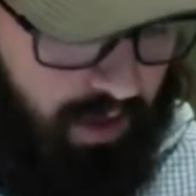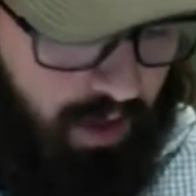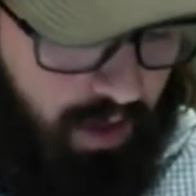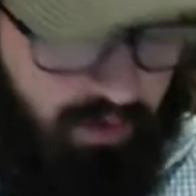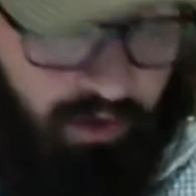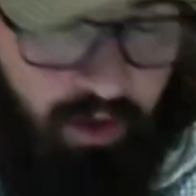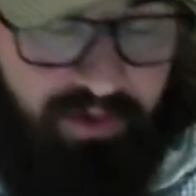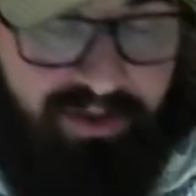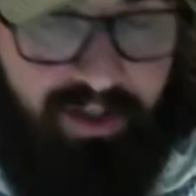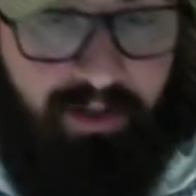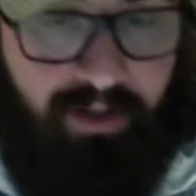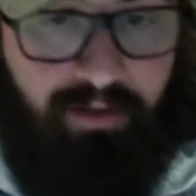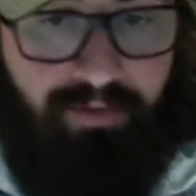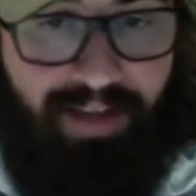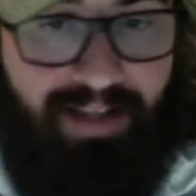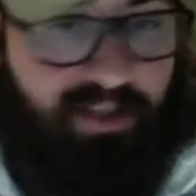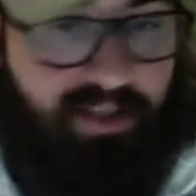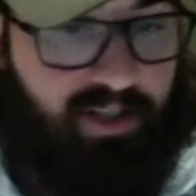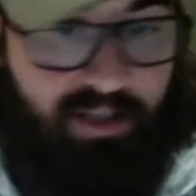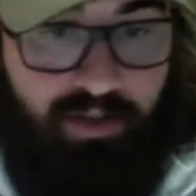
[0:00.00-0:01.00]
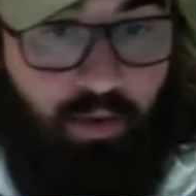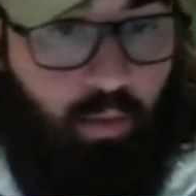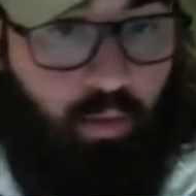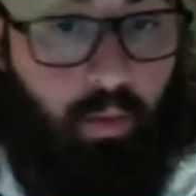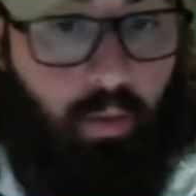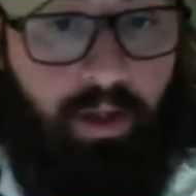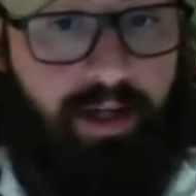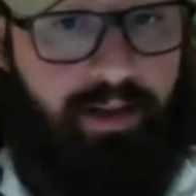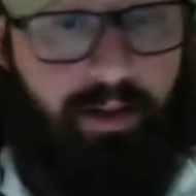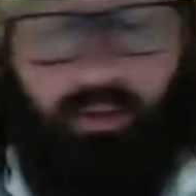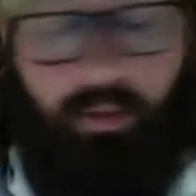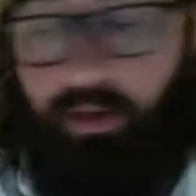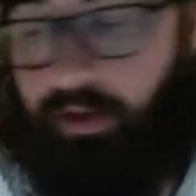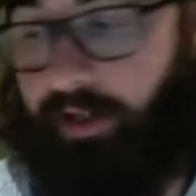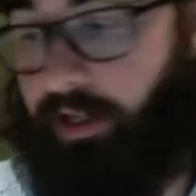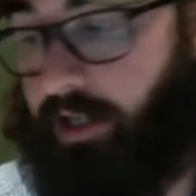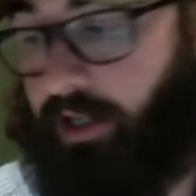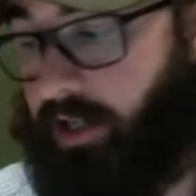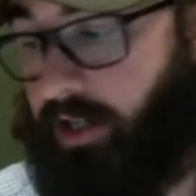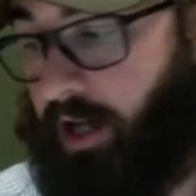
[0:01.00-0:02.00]
Those are that's just a really really
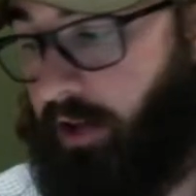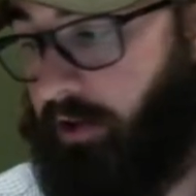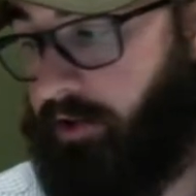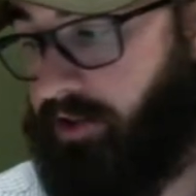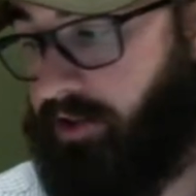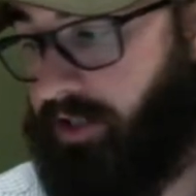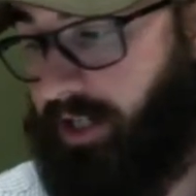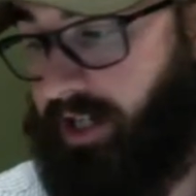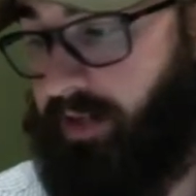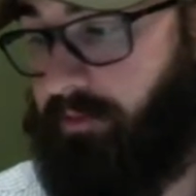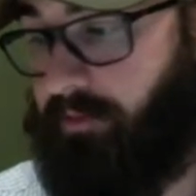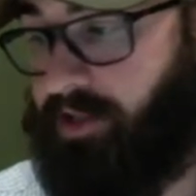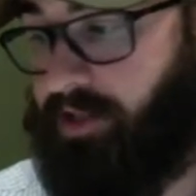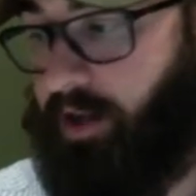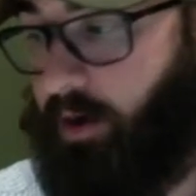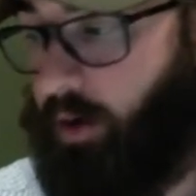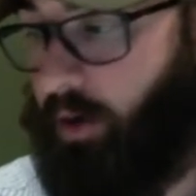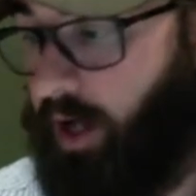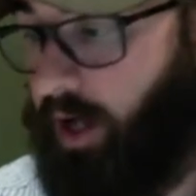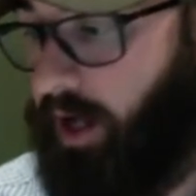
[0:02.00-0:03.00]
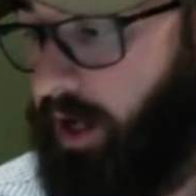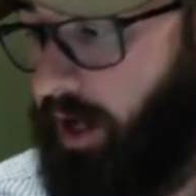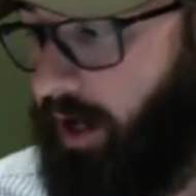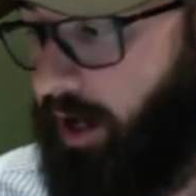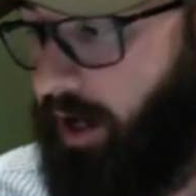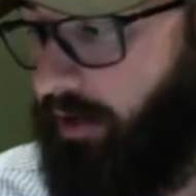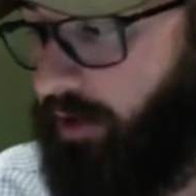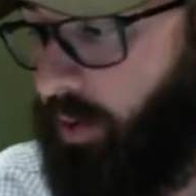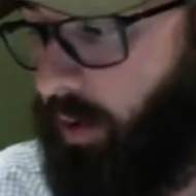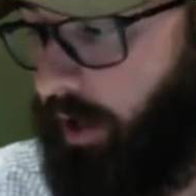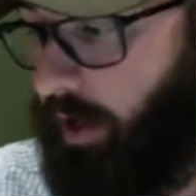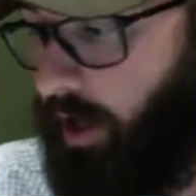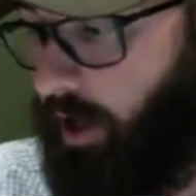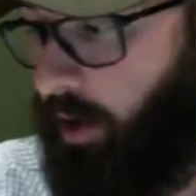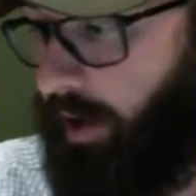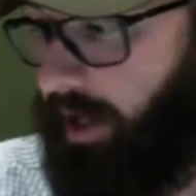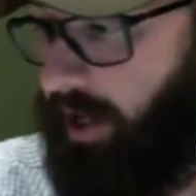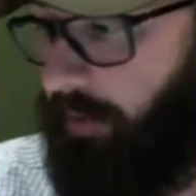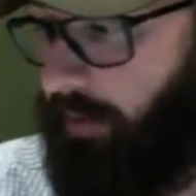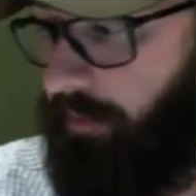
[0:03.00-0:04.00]
good color scheme. So you want to go
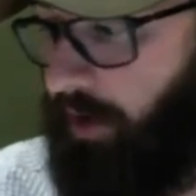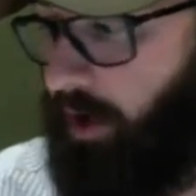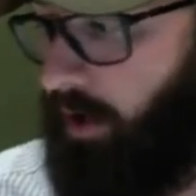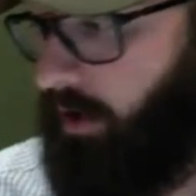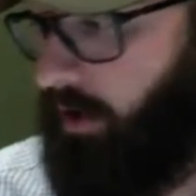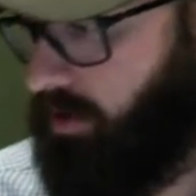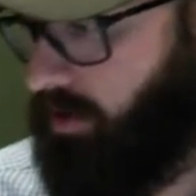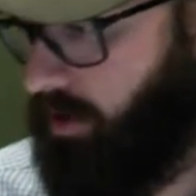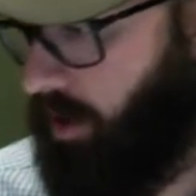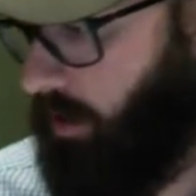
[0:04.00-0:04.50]
hit up the Arkansas